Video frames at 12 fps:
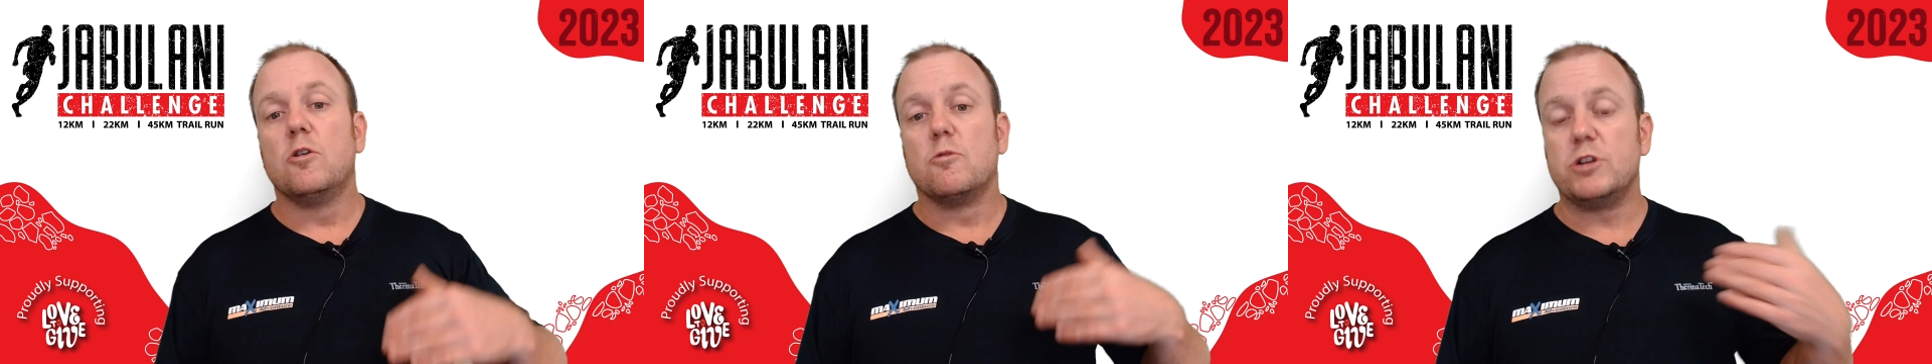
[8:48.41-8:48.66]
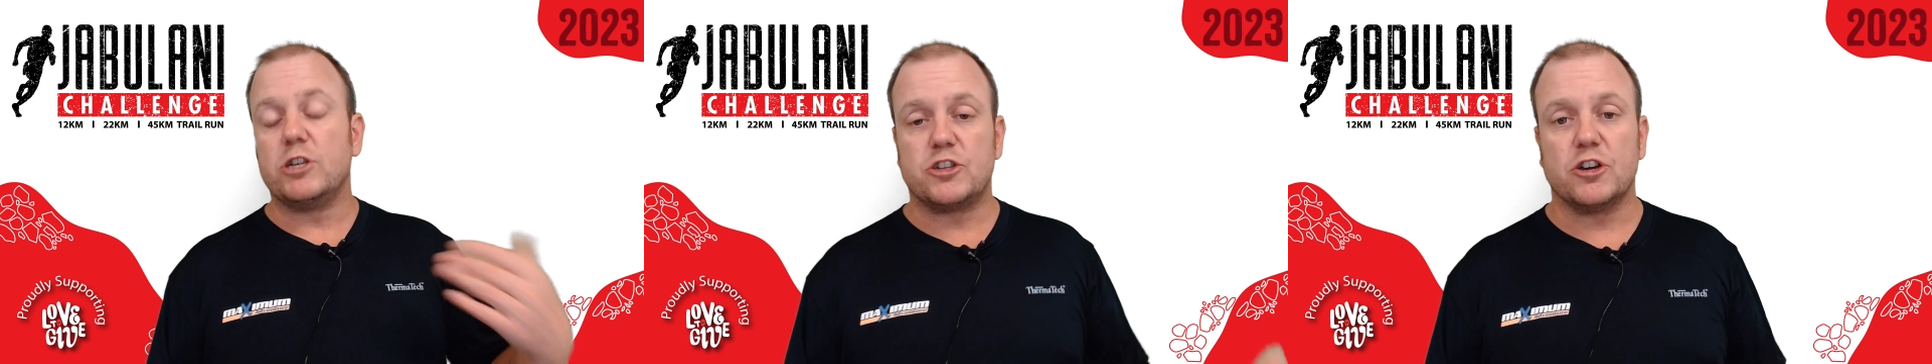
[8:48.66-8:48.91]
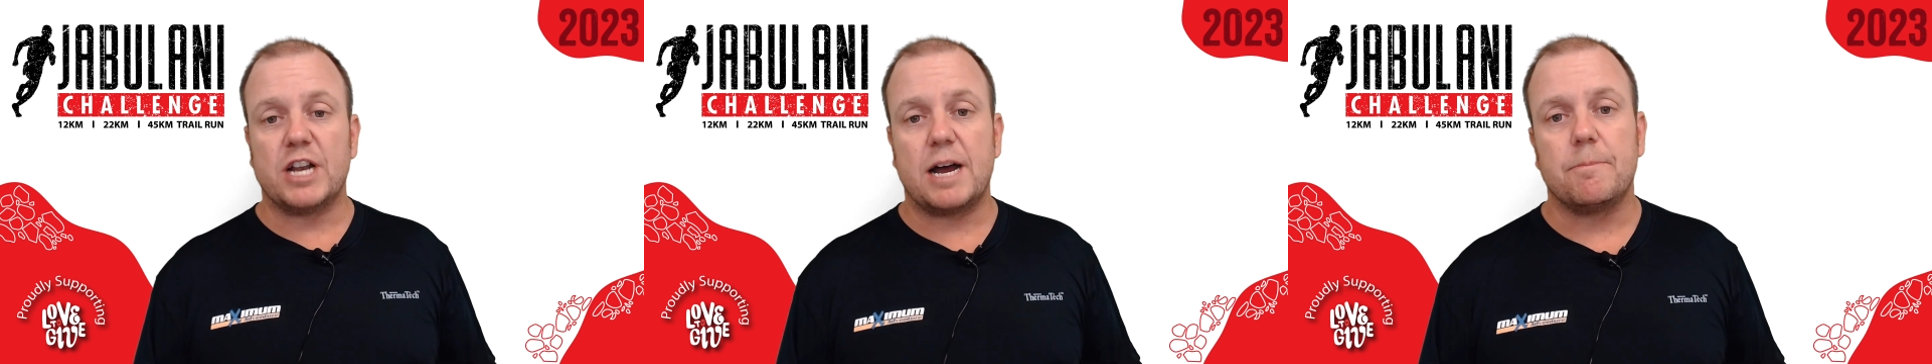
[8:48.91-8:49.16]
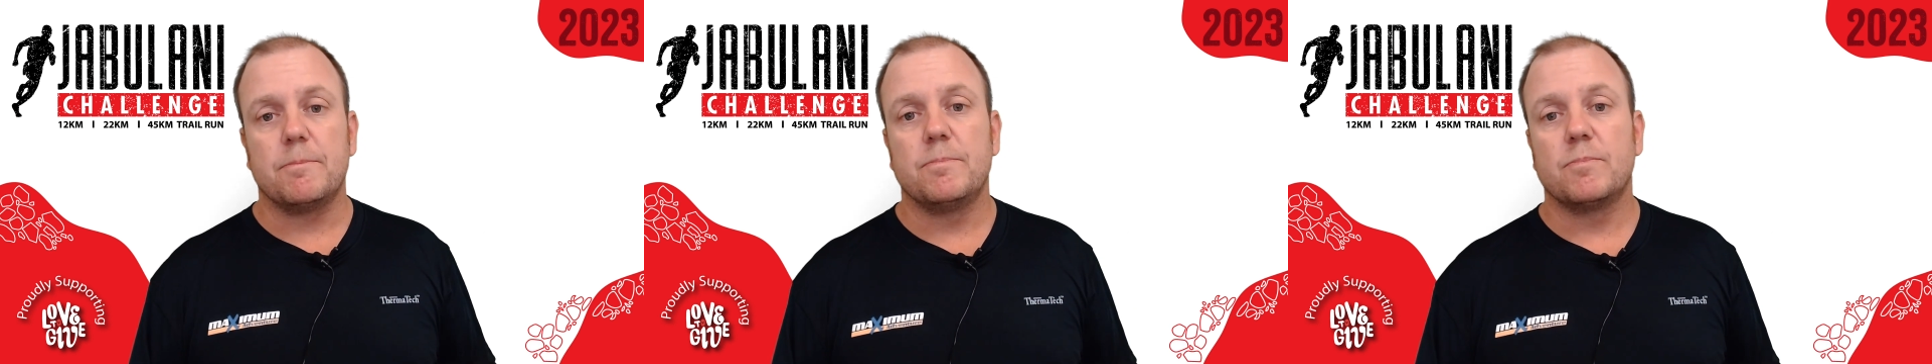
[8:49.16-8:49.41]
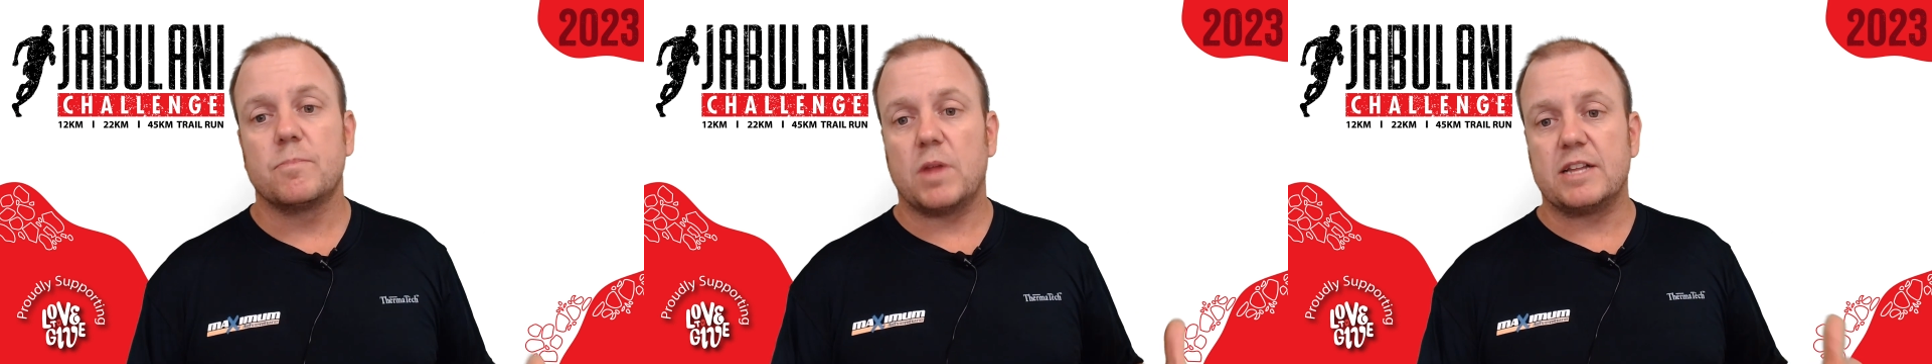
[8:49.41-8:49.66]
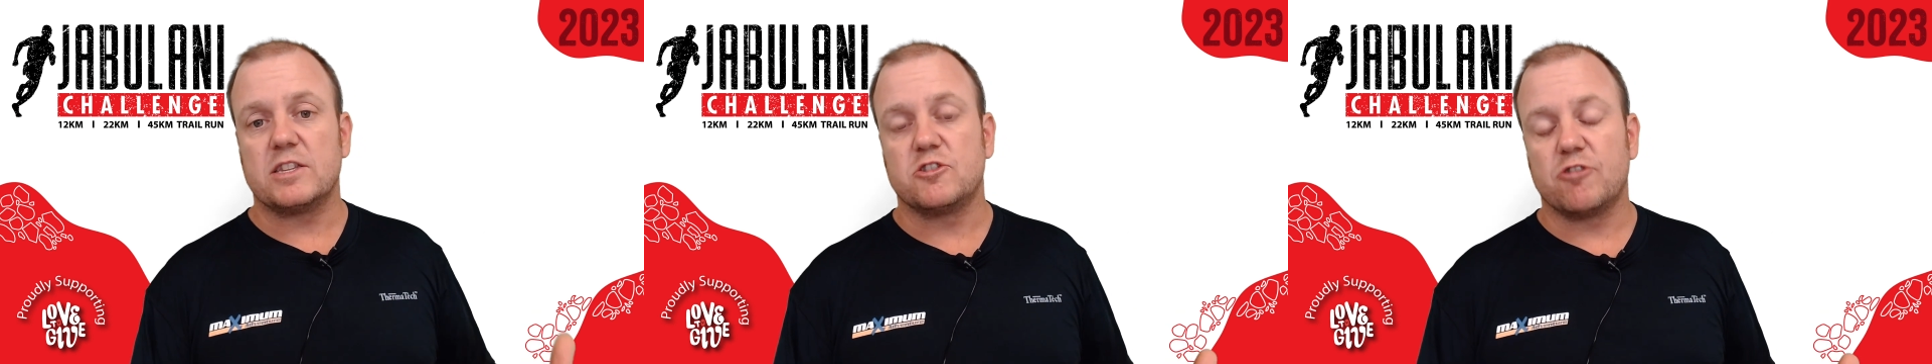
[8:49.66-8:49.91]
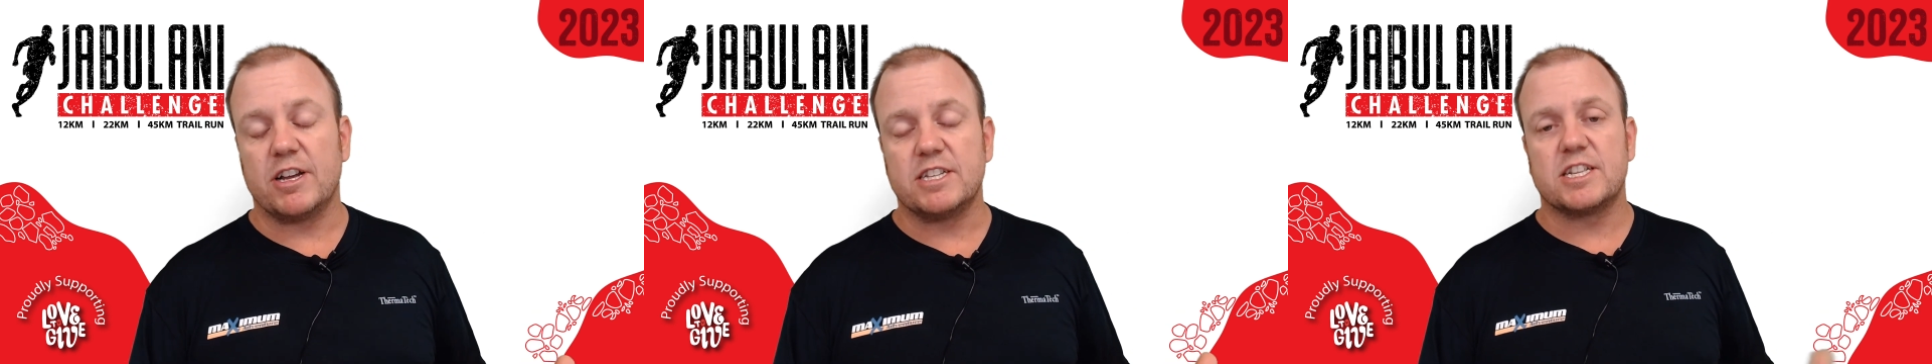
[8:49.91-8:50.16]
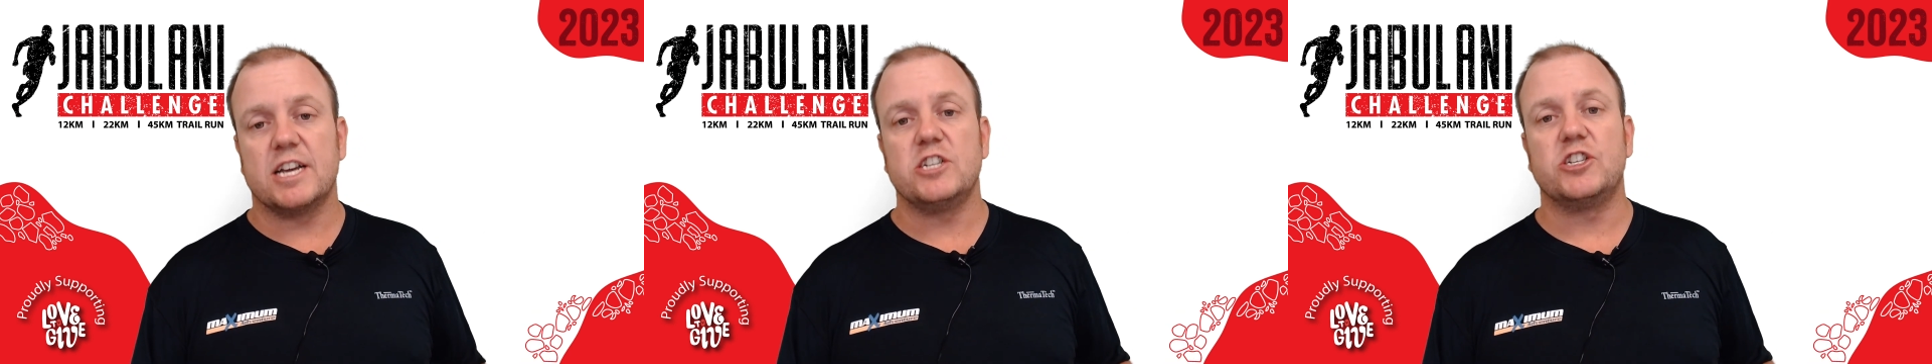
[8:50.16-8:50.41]
When you turn up at the train
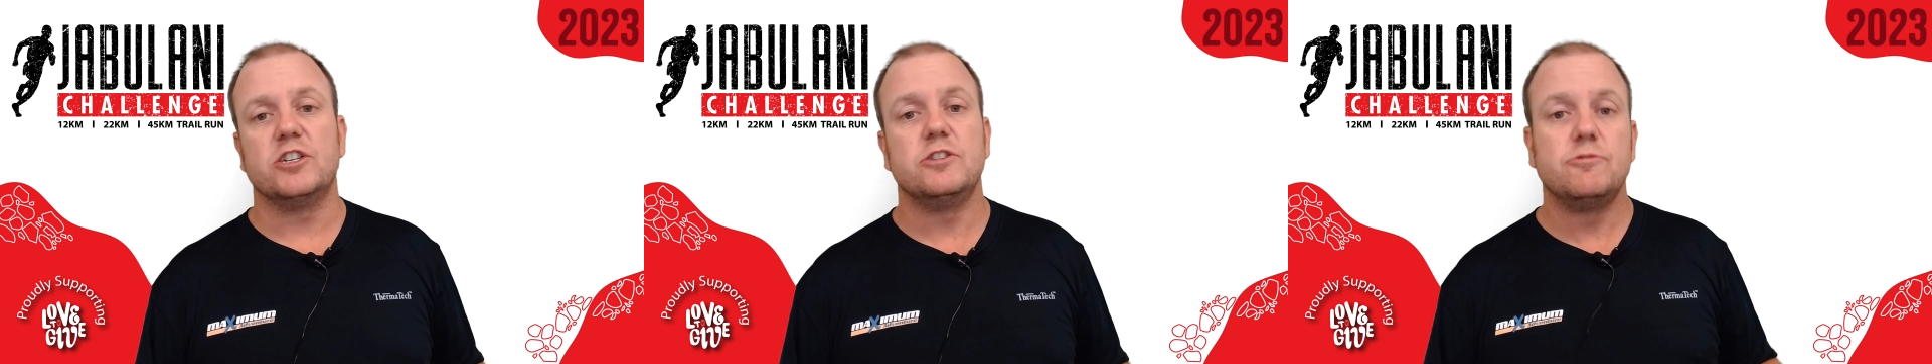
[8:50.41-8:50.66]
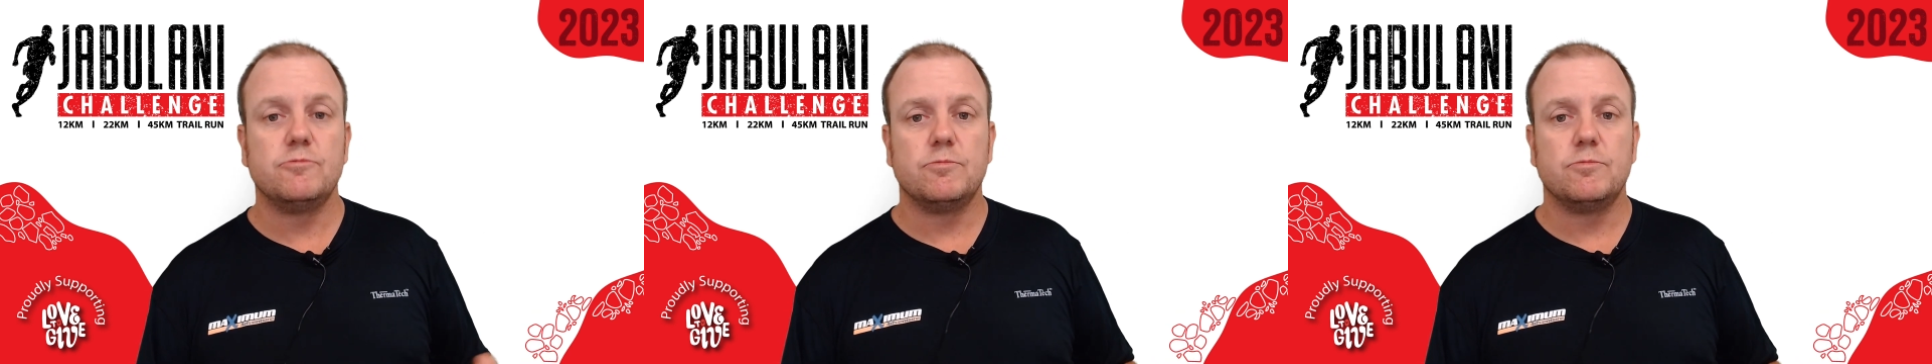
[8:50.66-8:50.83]
station,